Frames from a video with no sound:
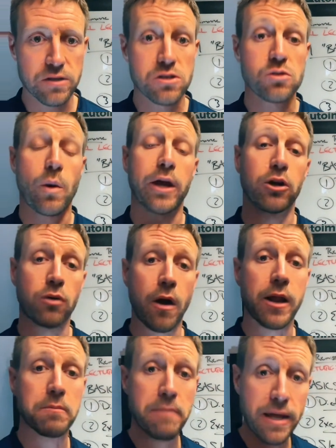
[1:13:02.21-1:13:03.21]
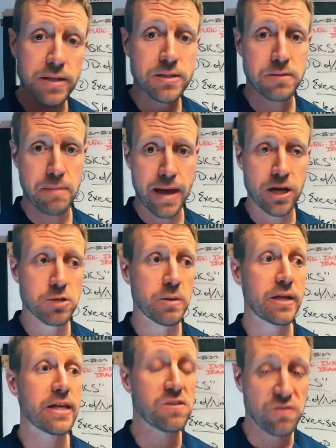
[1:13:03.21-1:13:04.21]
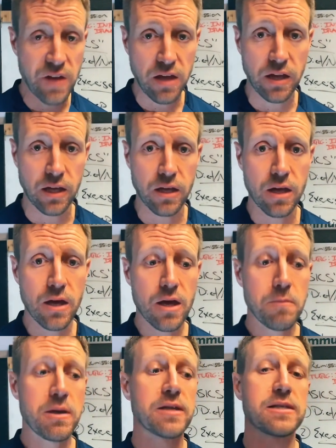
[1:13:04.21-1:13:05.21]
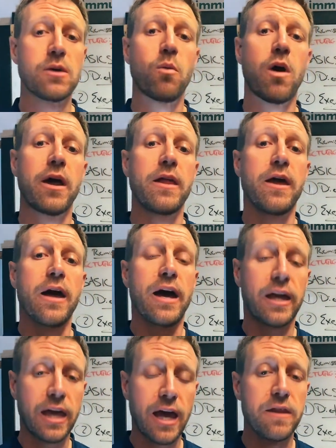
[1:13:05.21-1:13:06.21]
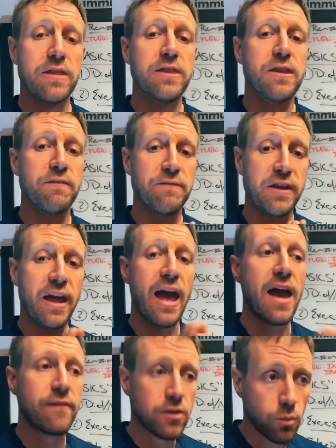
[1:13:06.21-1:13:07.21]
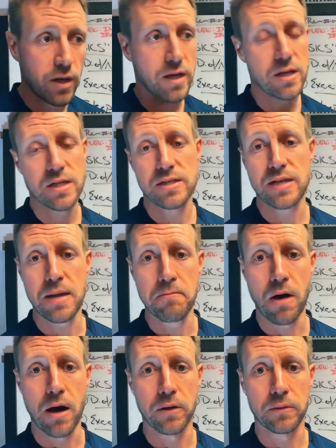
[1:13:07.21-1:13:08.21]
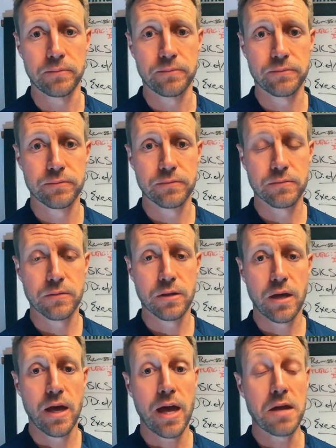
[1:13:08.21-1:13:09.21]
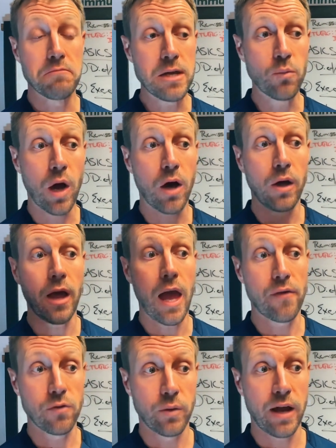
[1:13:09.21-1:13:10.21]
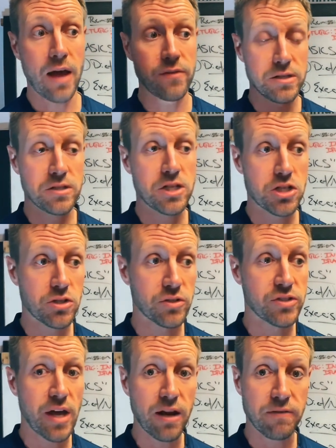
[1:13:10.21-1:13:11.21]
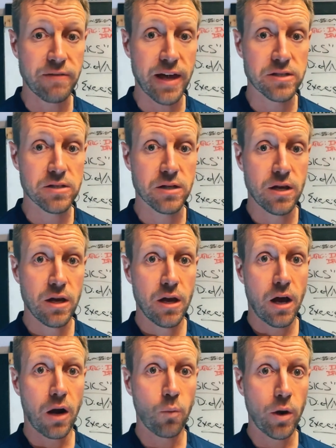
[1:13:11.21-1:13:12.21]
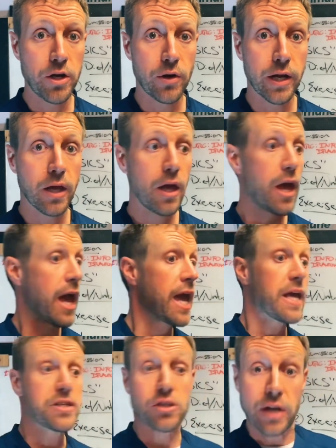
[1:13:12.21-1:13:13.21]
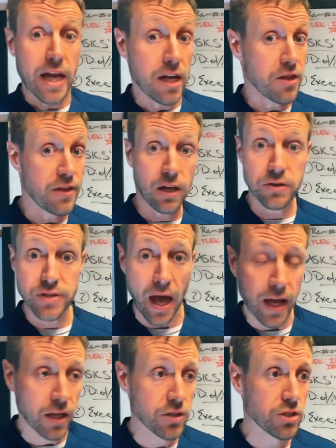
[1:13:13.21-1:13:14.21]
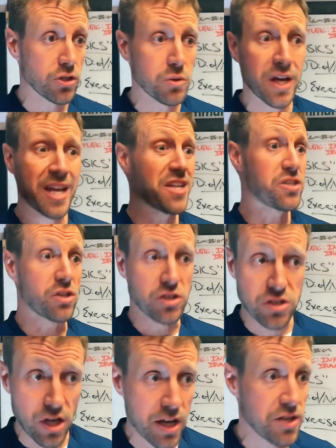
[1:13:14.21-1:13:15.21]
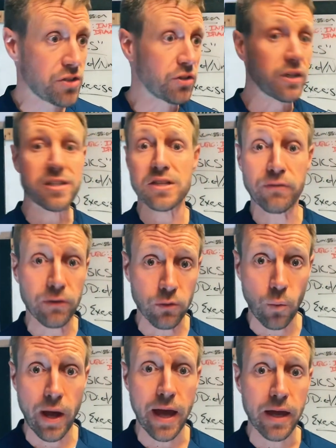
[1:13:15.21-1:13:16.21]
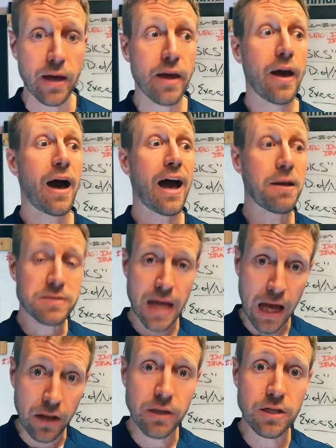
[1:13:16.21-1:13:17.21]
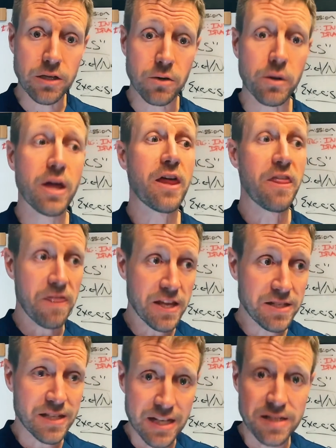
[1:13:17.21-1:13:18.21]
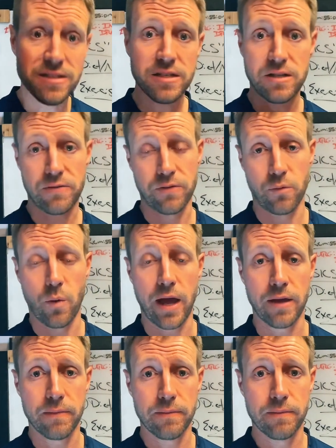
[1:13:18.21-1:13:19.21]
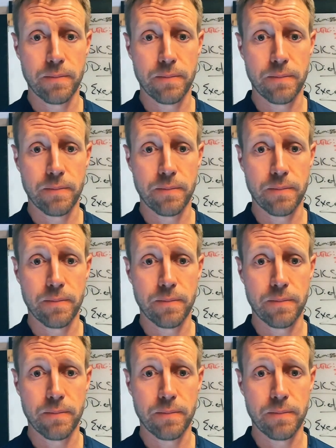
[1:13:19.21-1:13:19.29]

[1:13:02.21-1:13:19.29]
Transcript: This is why chronic medicine management is failing. Because they want, again, to fit everyone into the same model. And meanwhile, everyone having these additional side effects are wondering, hey, is there anything else I can do? Is there a different way? I'm telling you, this is the different way.